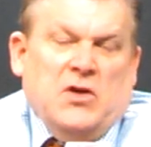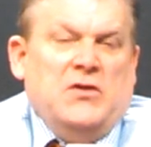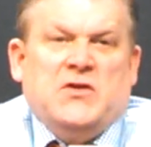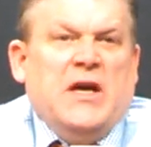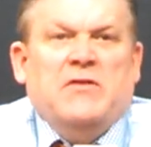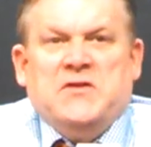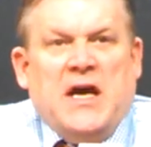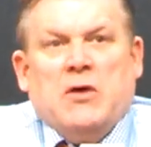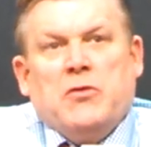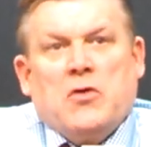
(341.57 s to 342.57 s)
It's give and
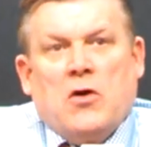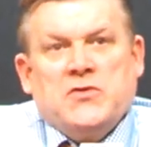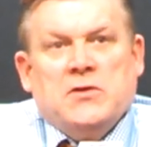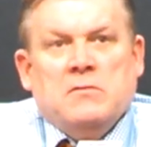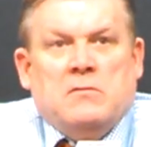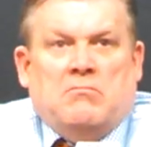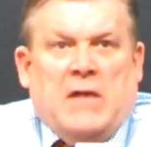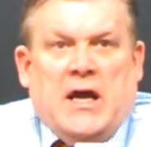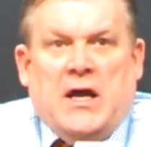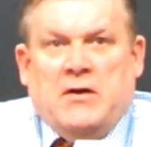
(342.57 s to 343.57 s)
take with Carson.
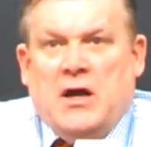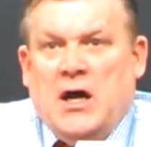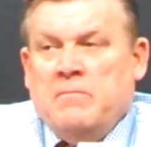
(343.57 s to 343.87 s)
And,